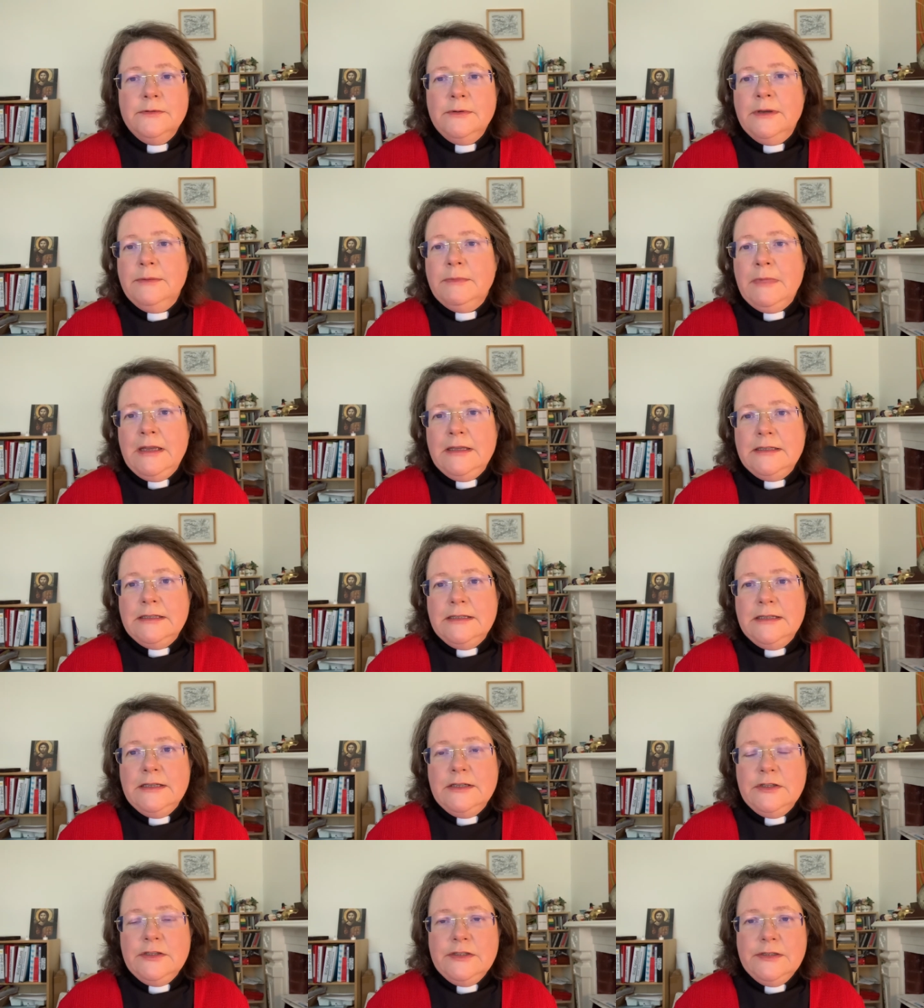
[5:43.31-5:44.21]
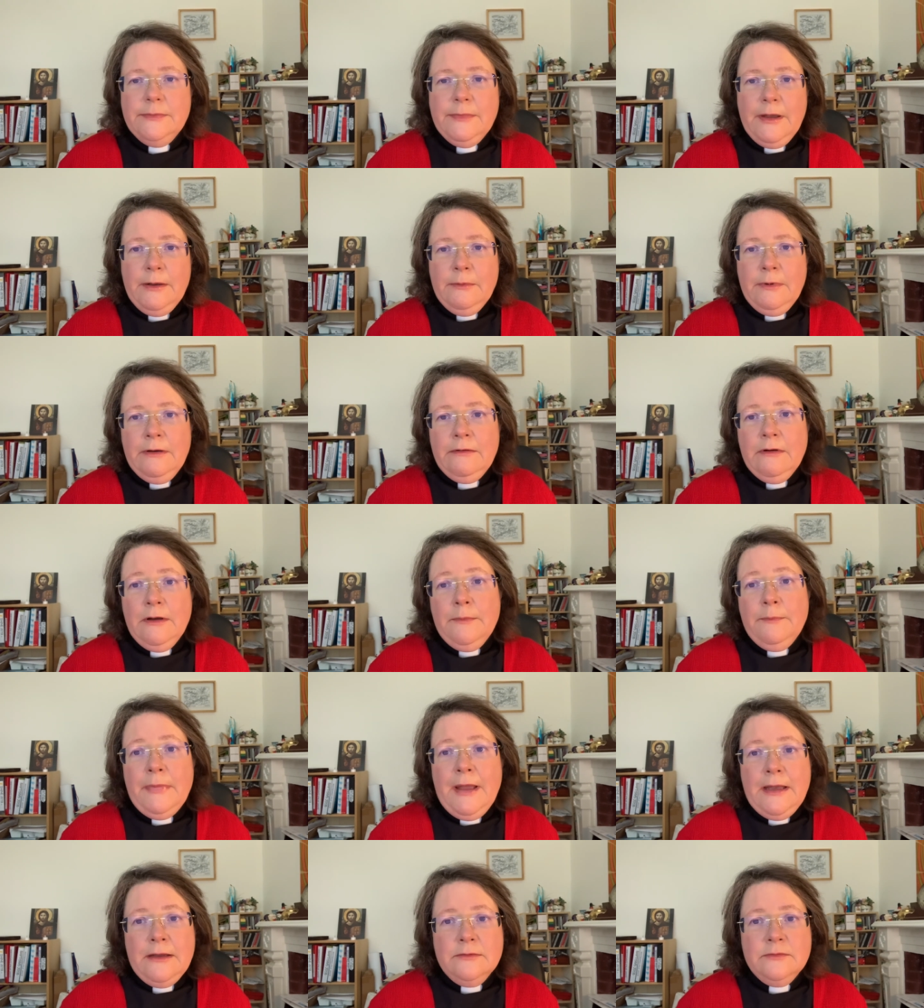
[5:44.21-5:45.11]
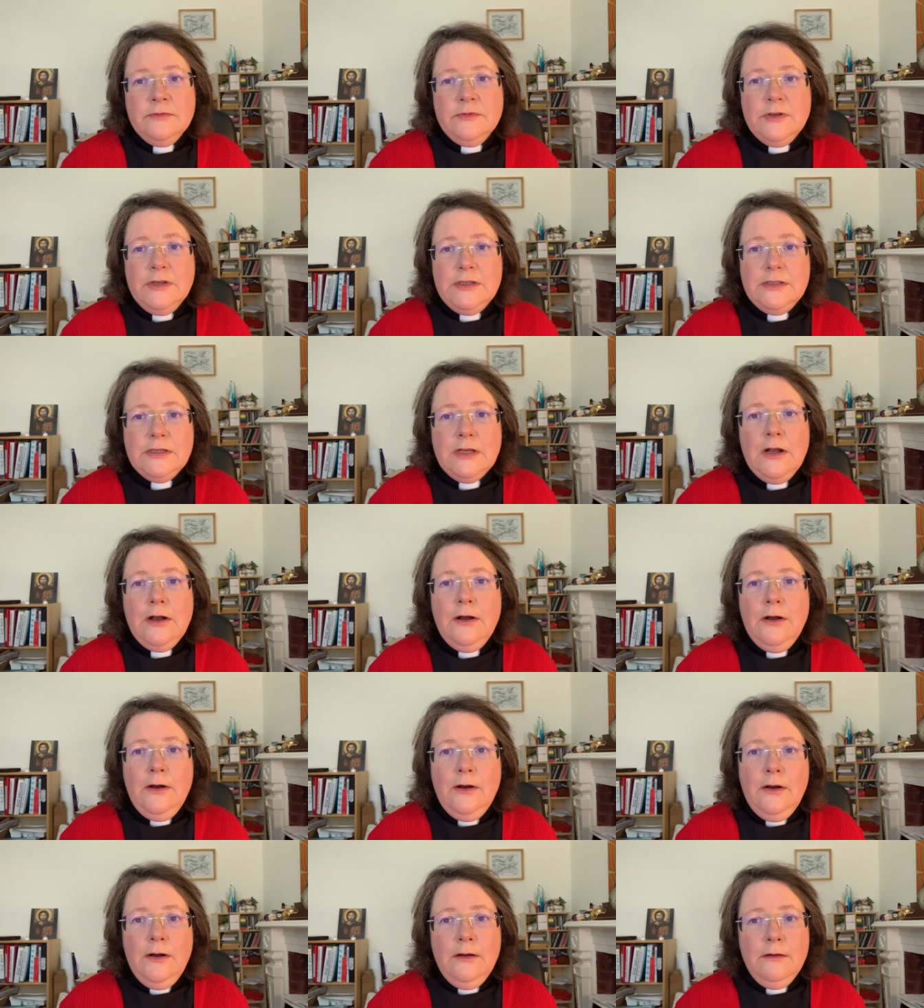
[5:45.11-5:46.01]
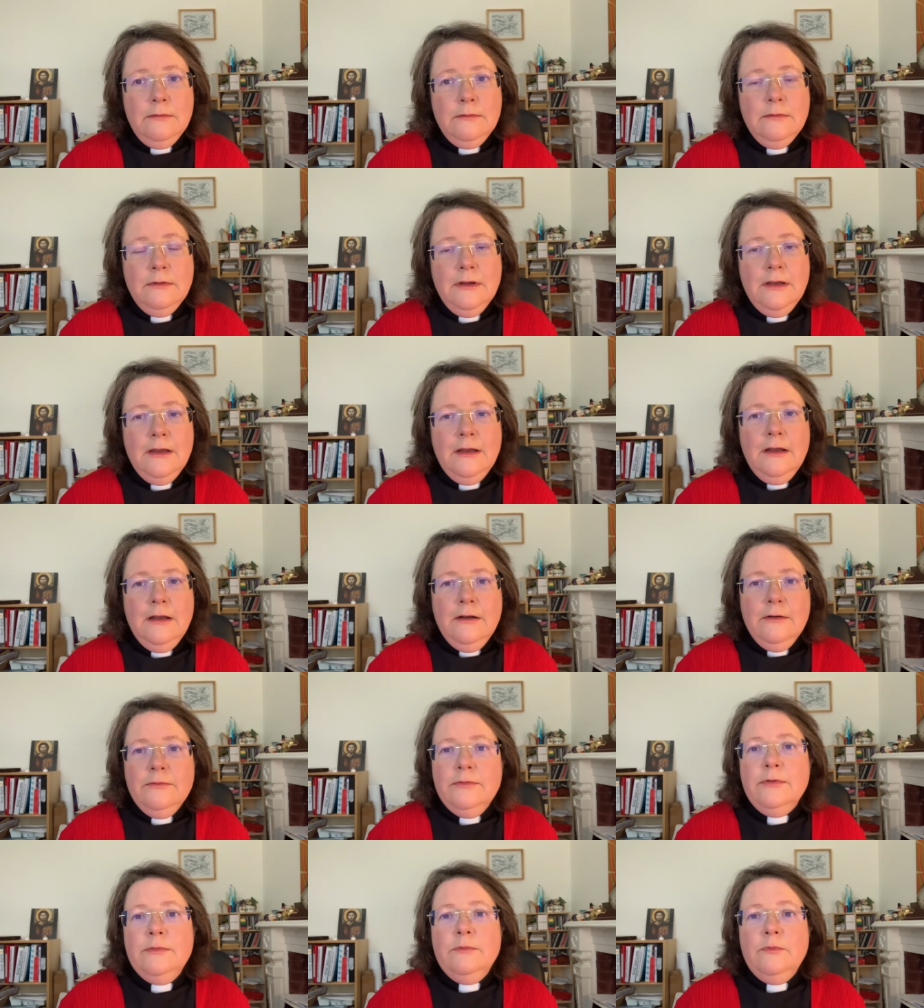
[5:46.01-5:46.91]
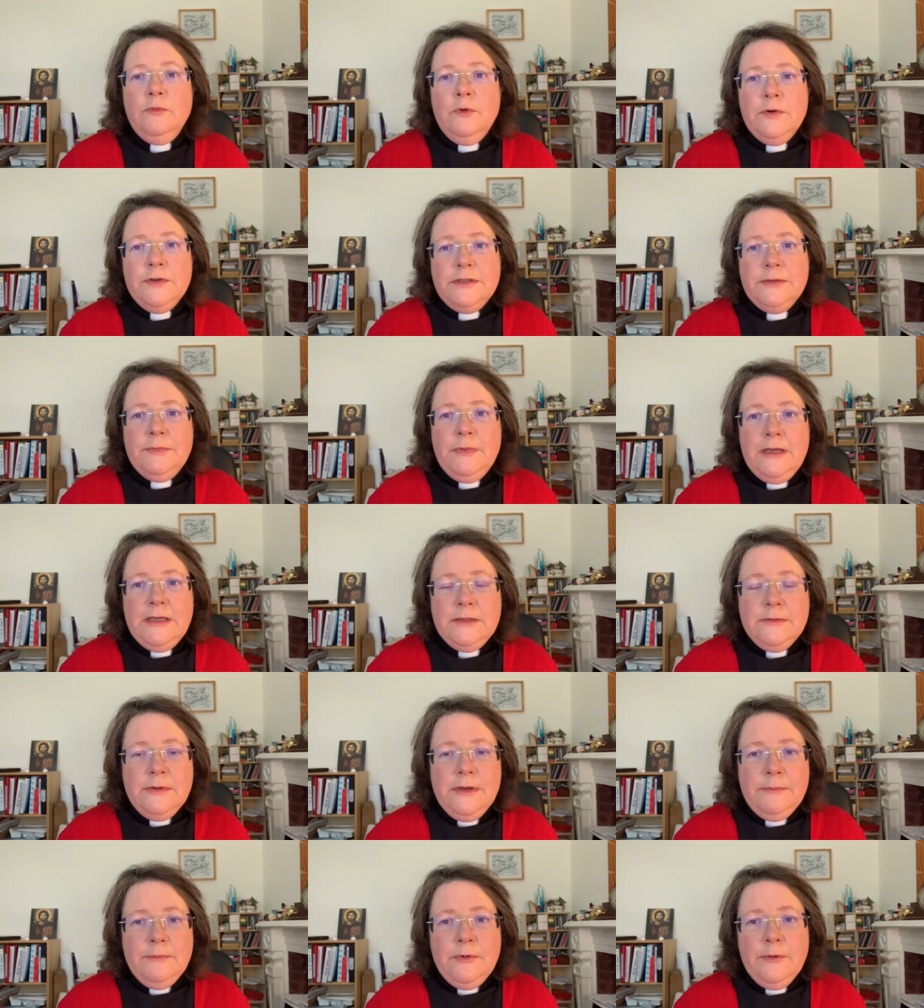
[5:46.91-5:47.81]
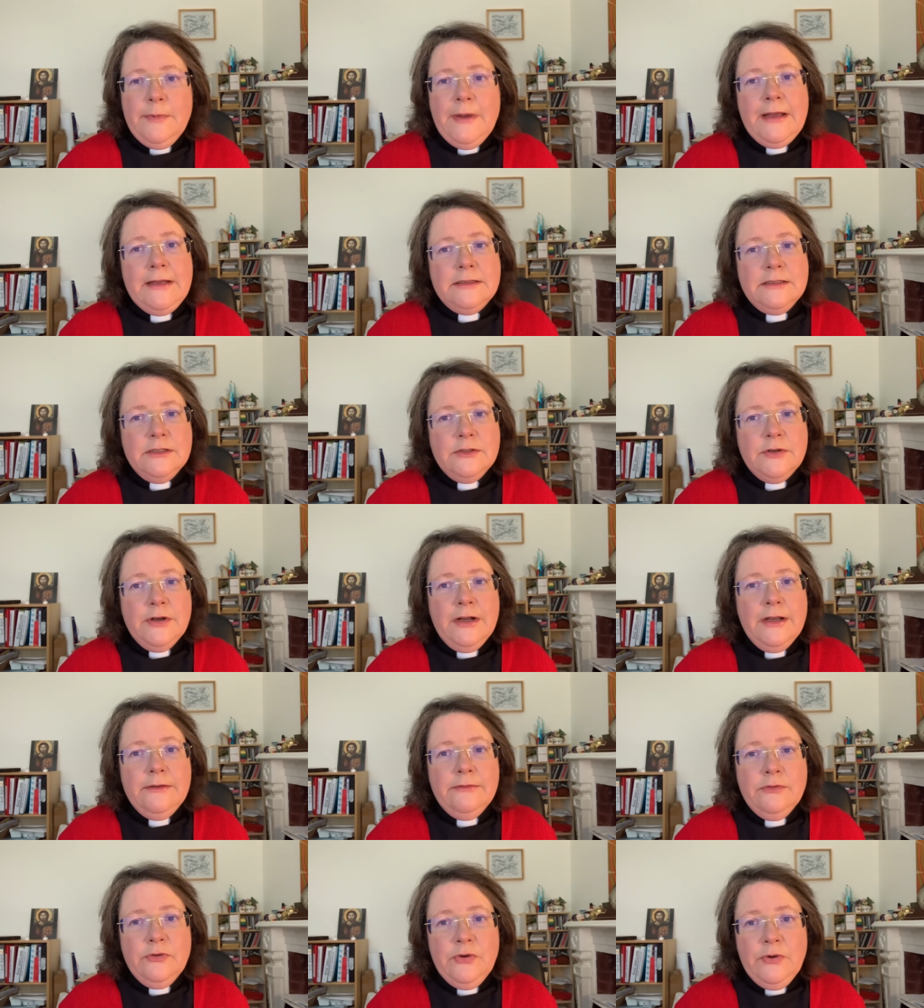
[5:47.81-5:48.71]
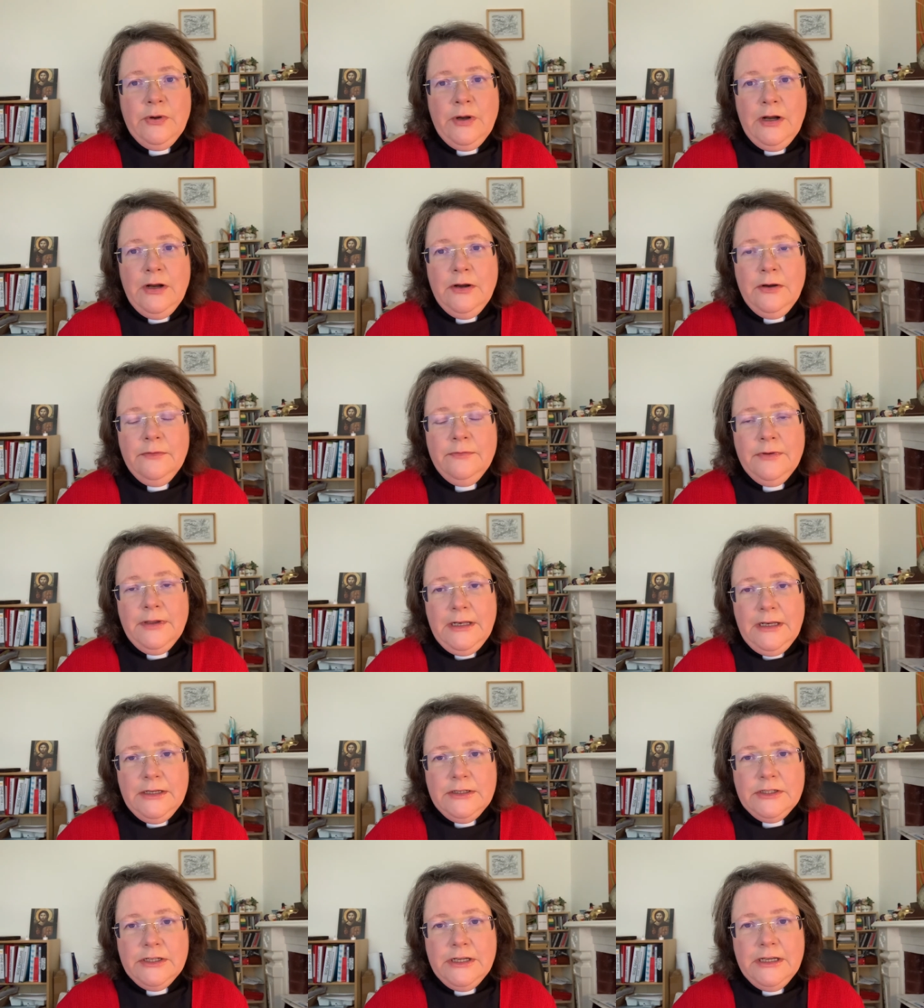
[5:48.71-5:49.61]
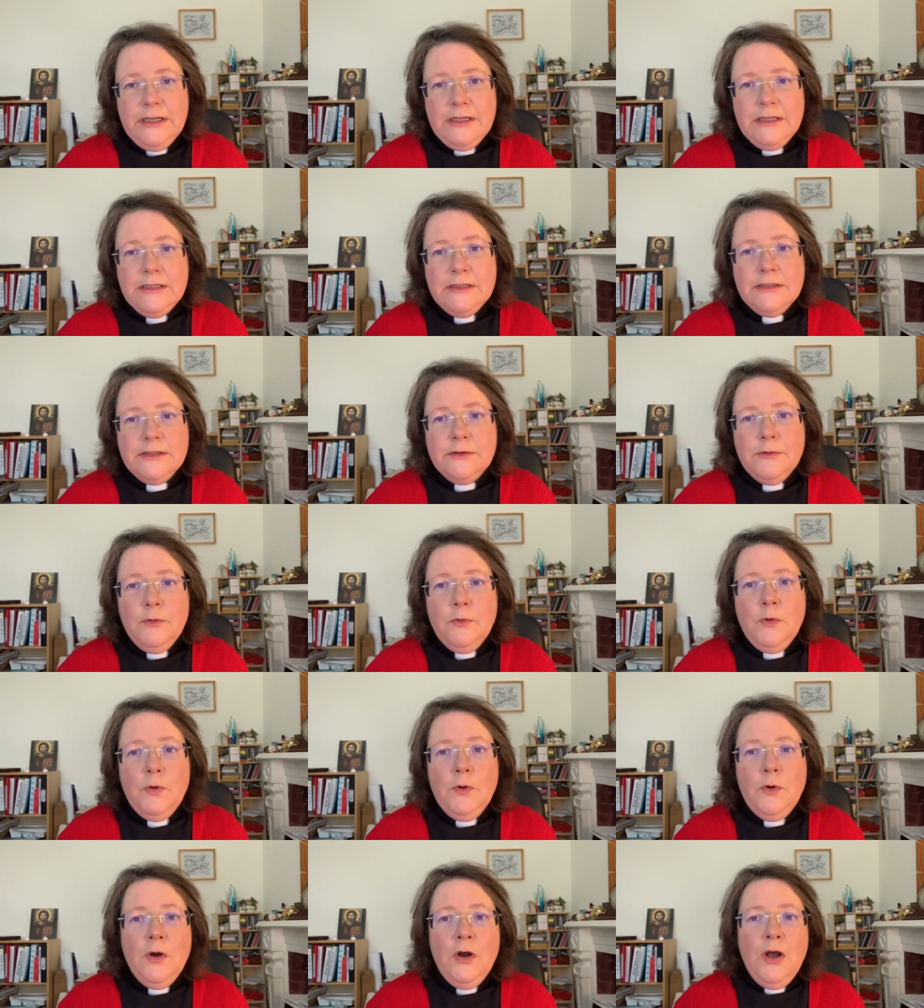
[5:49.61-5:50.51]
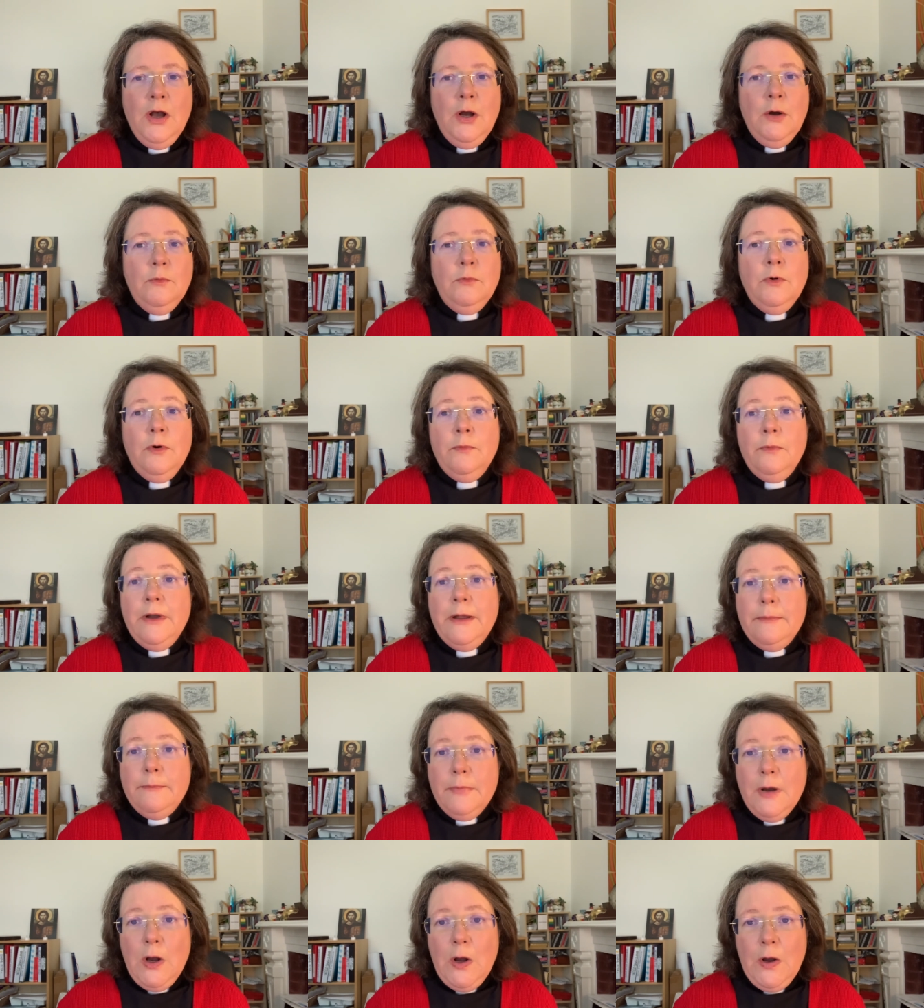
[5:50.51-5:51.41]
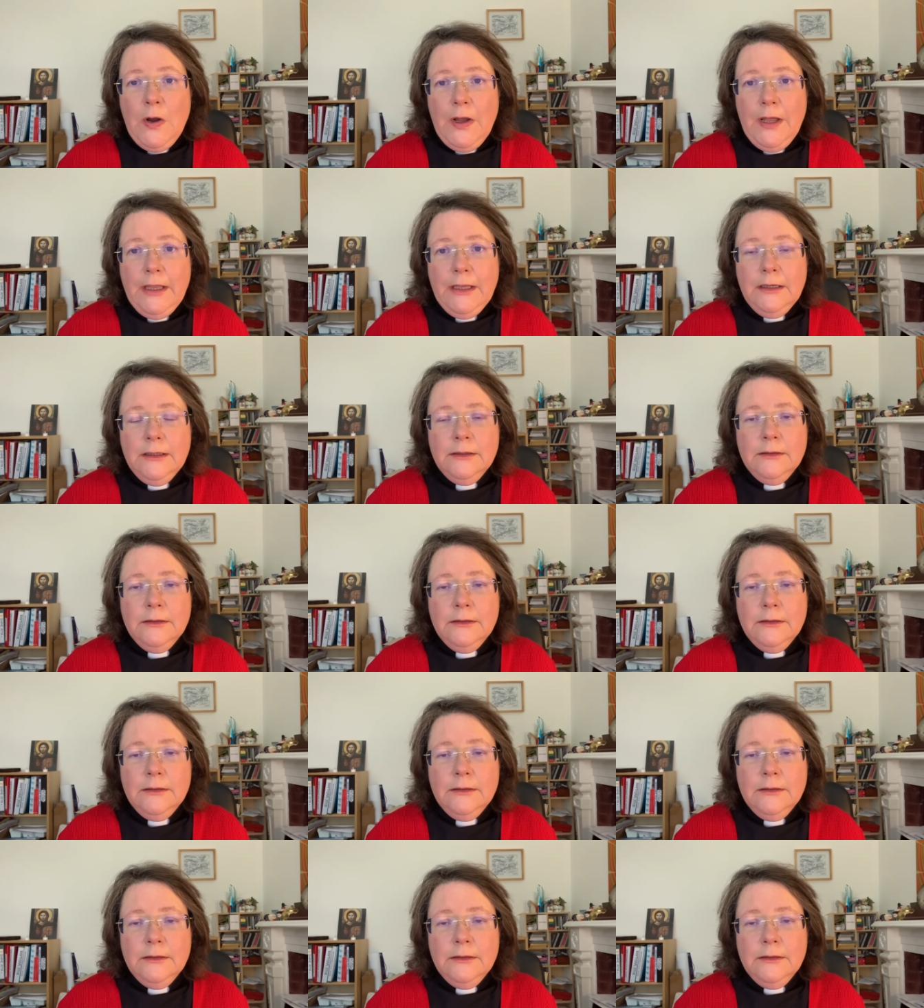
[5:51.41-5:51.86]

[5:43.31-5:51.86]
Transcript: We make decisions about where our boundaries are, from what speed we're prepared to drive through our villages, or what we buy,